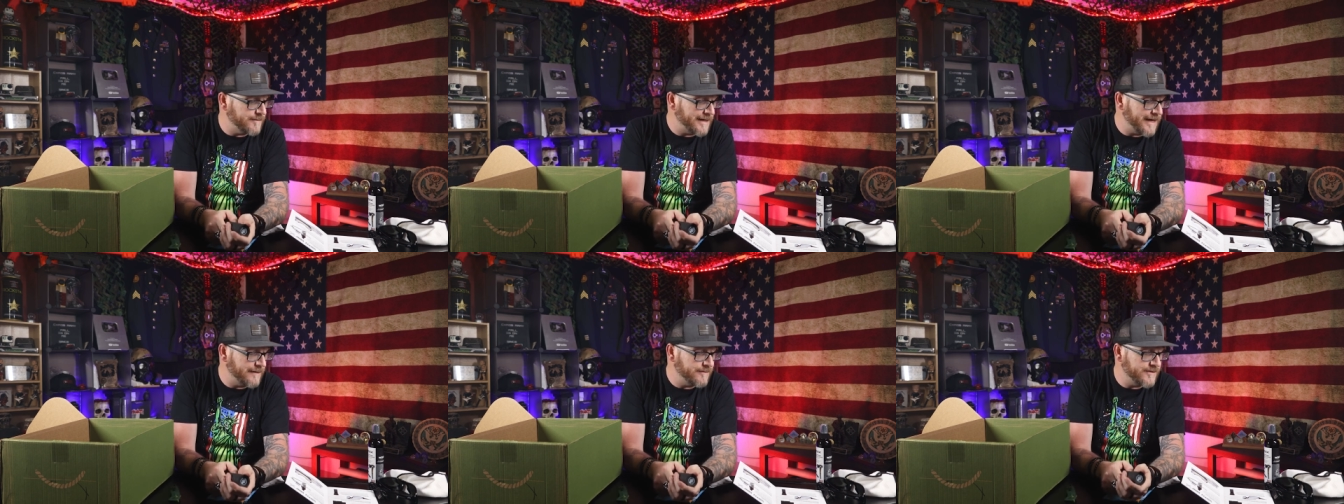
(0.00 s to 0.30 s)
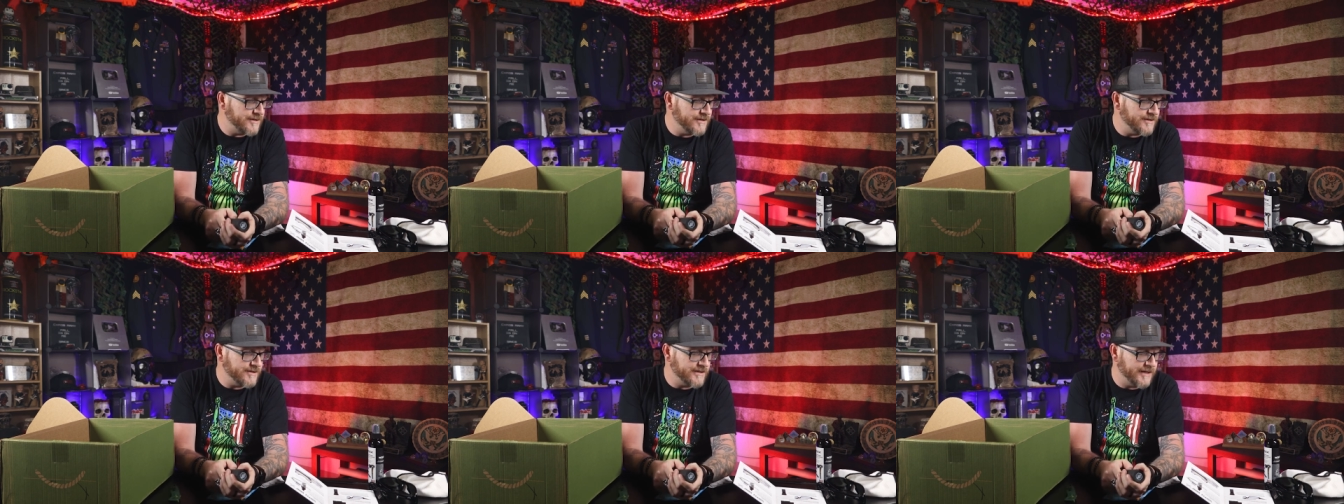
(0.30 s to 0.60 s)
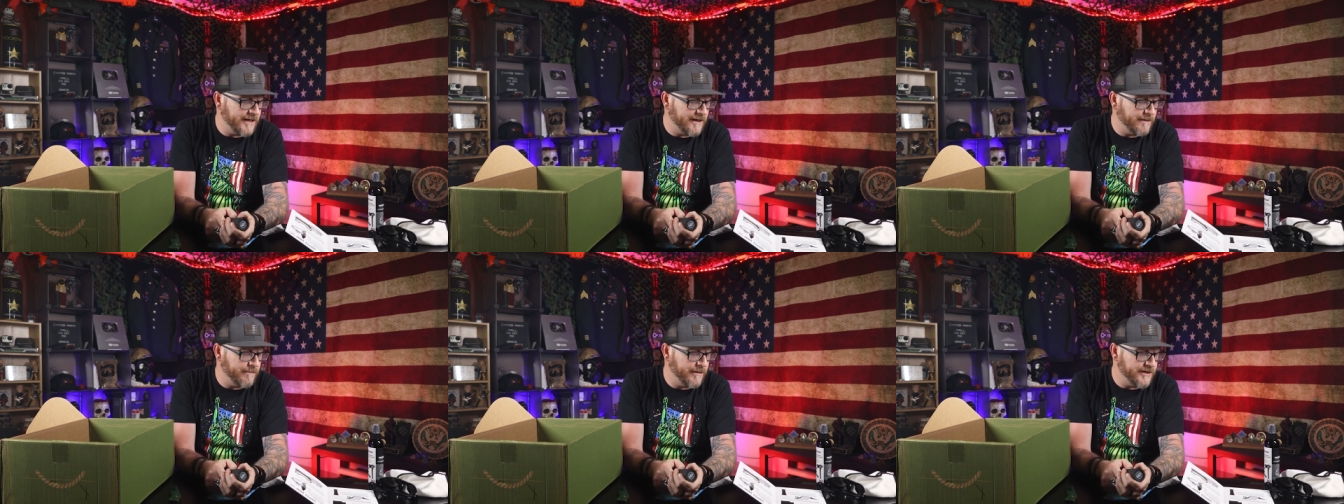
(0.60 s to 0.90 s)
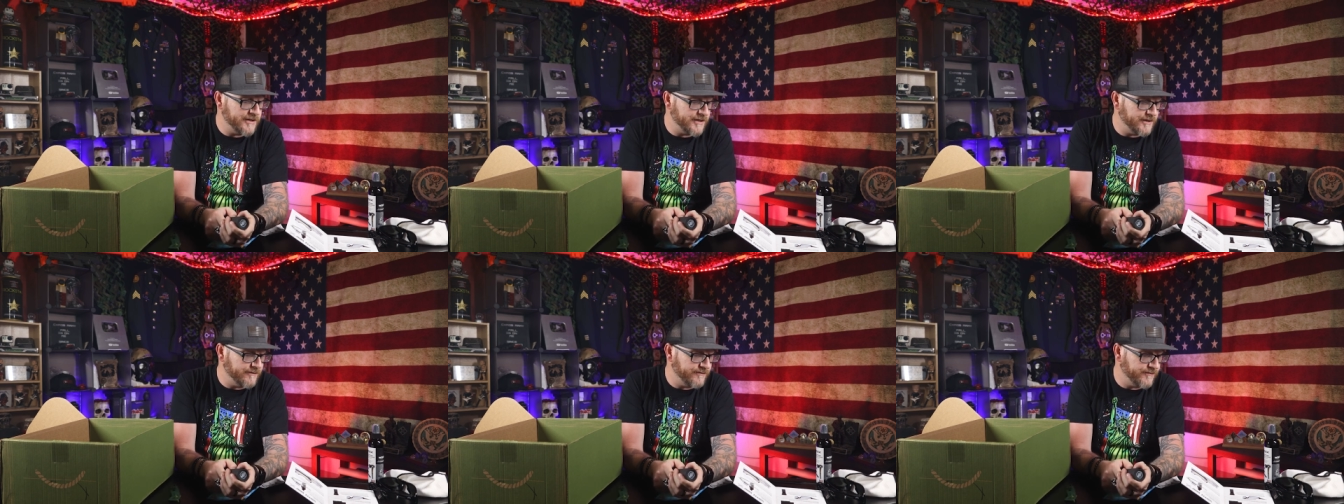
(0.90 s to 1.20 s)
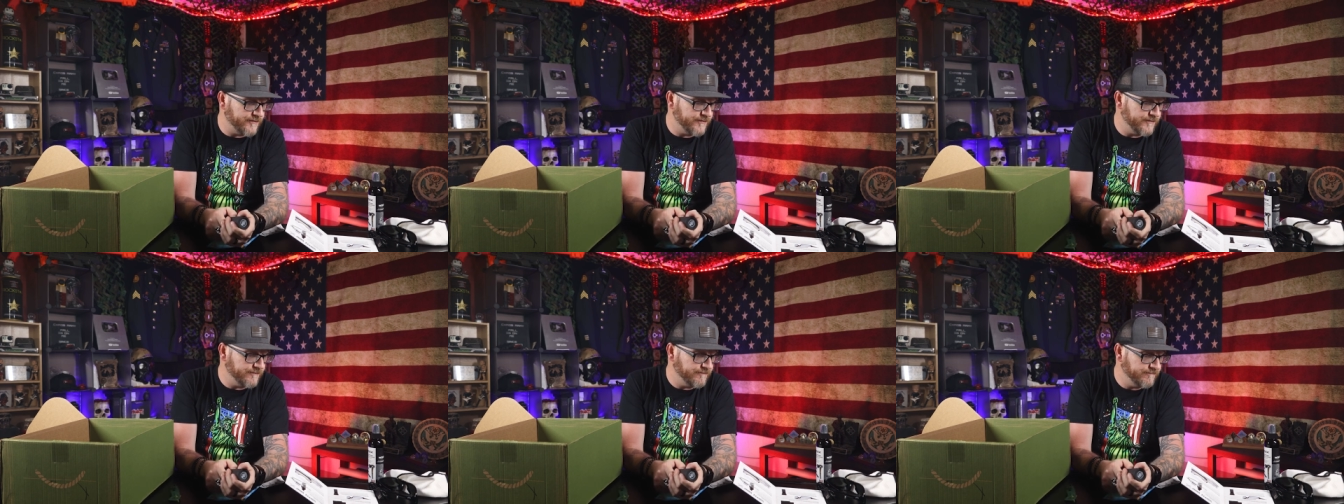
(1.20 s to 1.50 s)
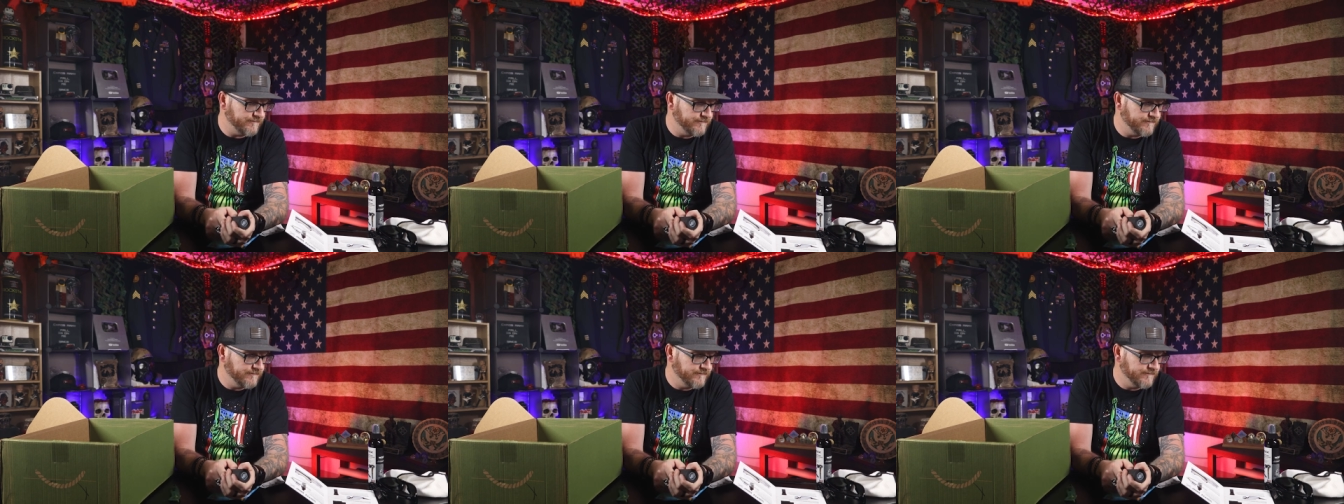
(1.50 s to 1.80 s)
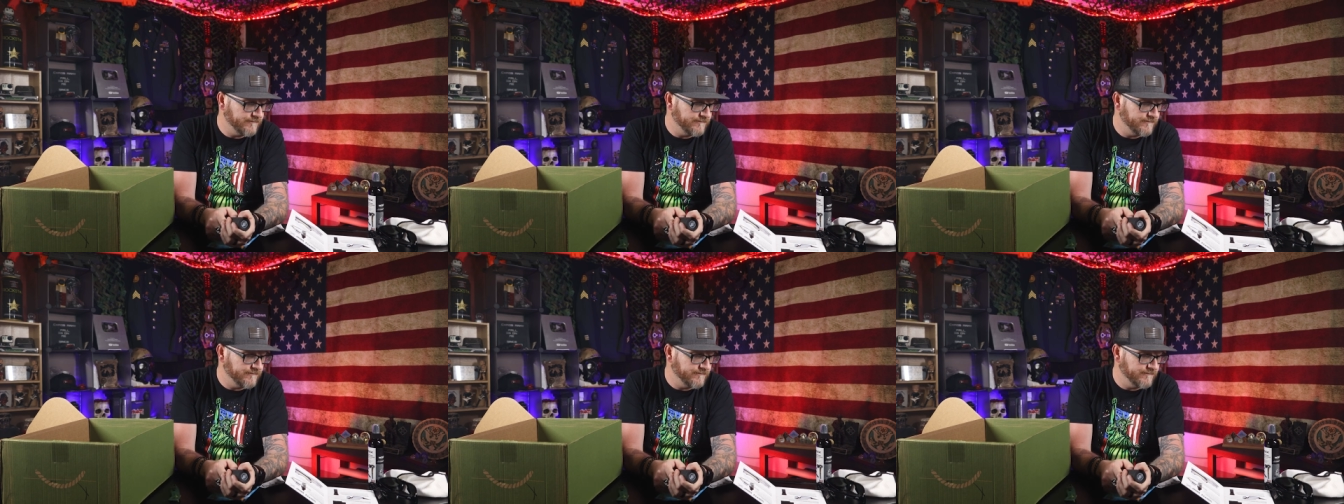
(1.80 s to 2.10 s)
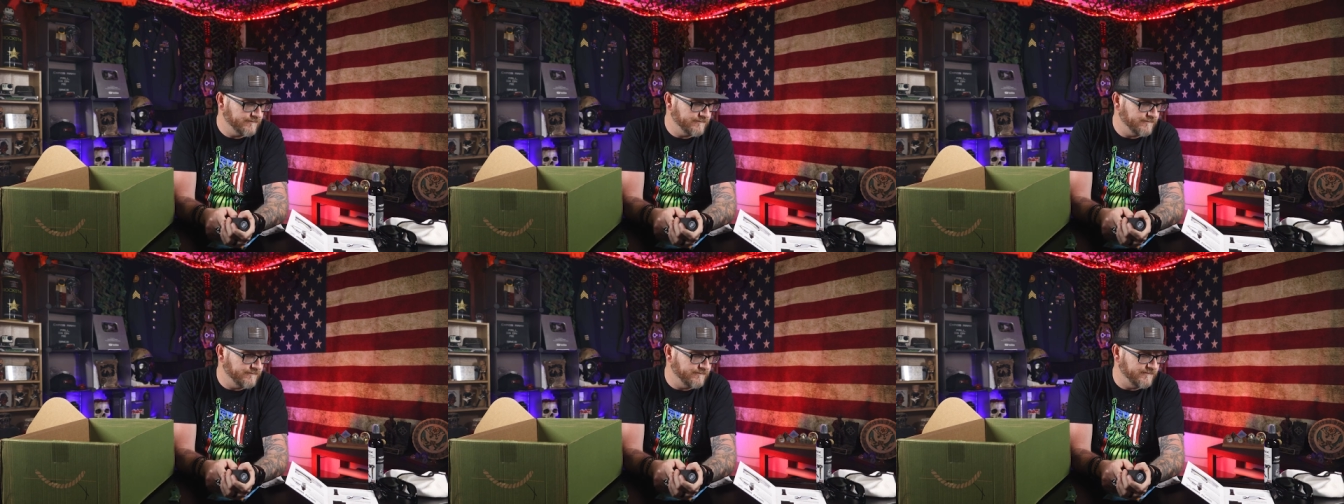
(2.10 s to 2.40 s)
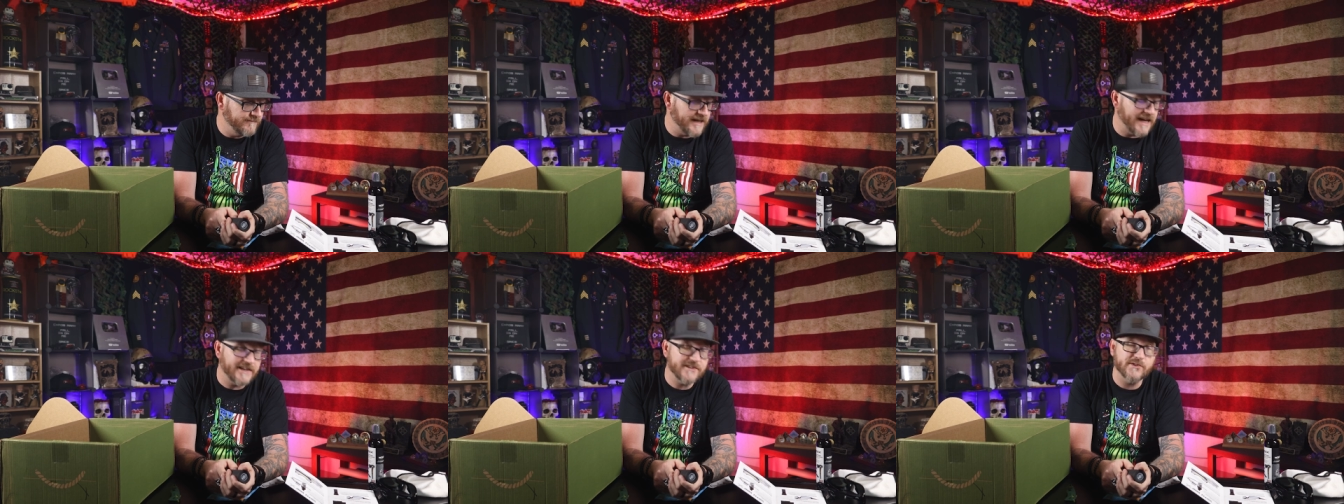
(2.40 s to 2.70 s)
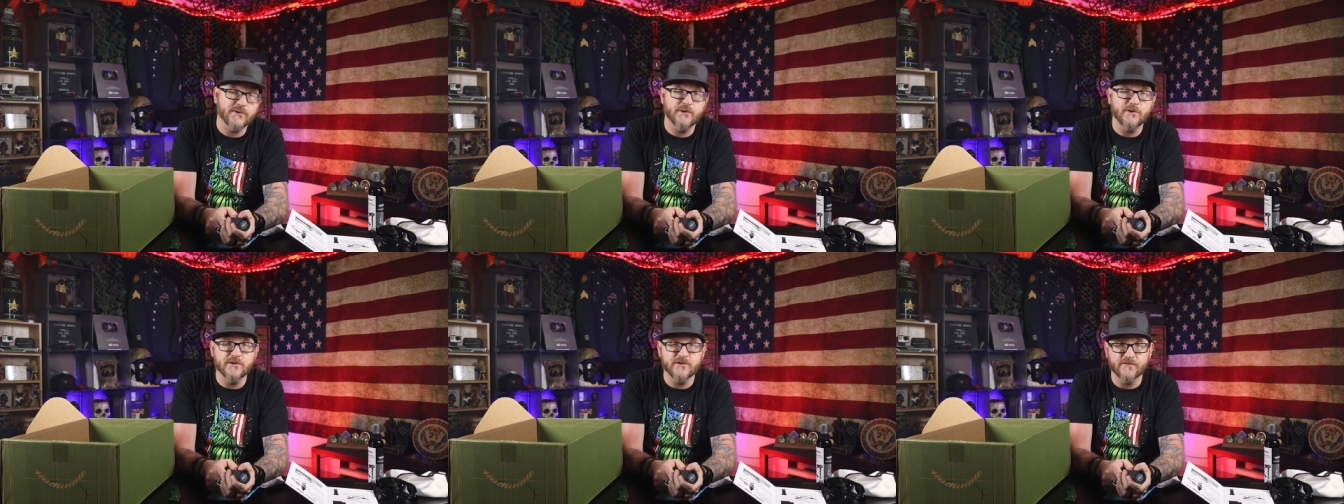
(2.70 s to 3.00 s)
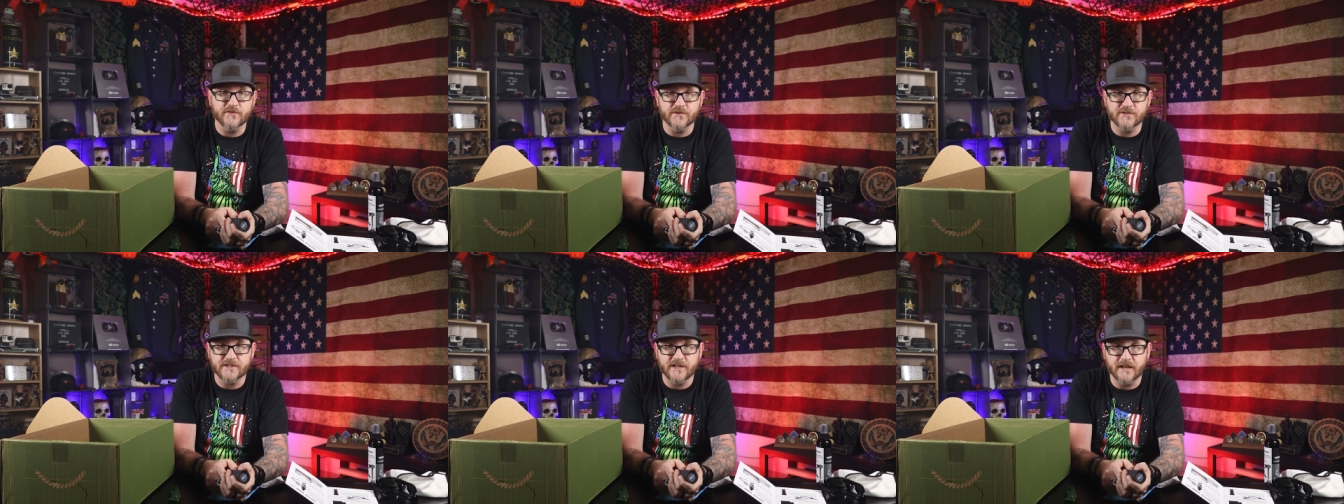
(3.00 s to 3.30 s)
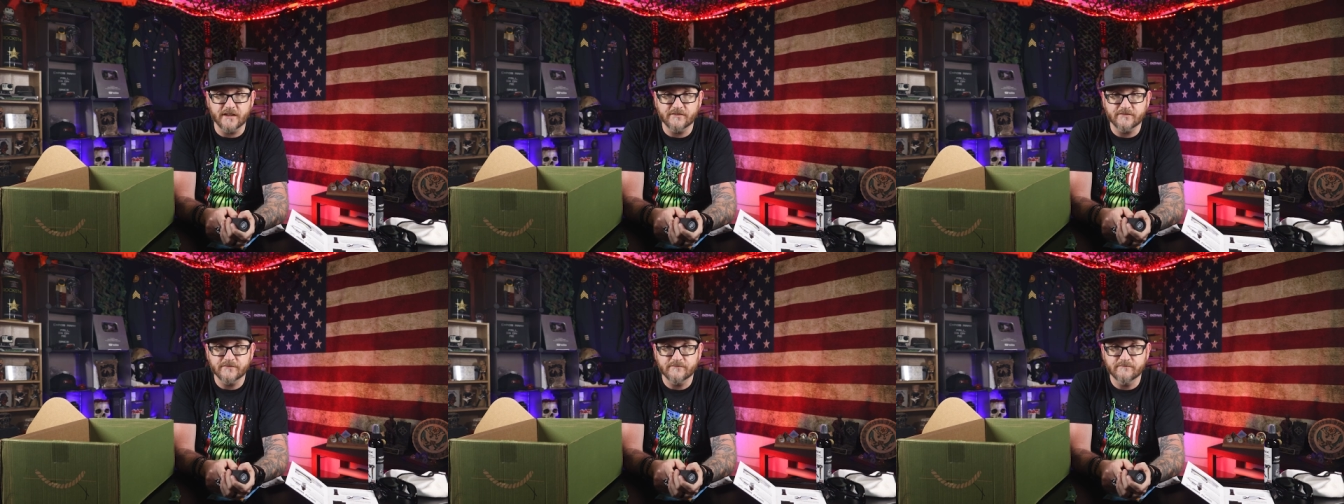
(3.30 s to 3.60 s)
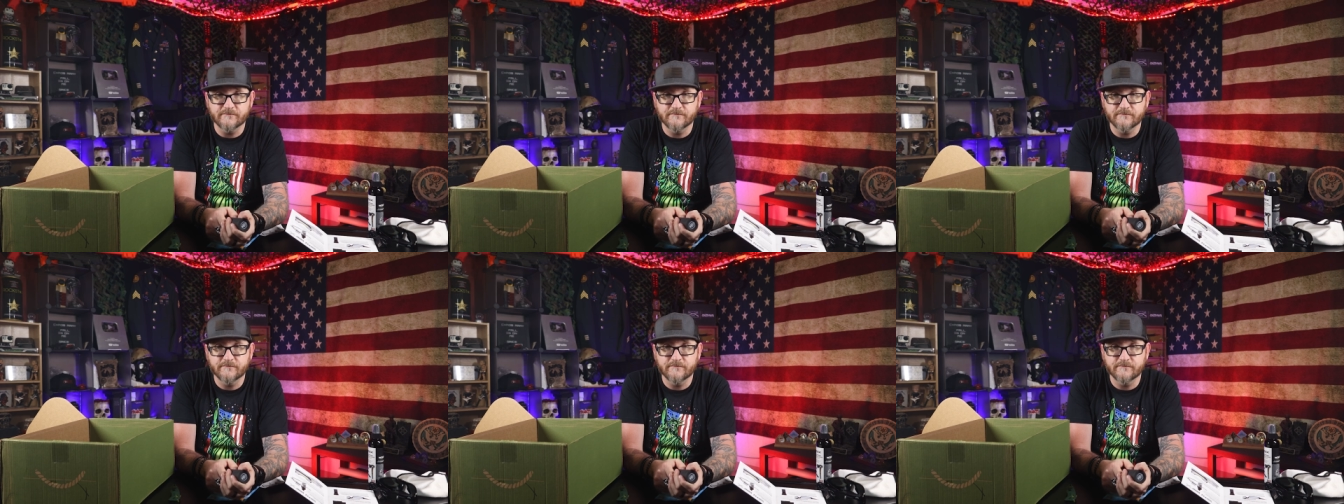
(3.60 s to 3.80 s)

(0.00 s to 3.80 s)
sometimes you just get a bunch of not so useful stuff.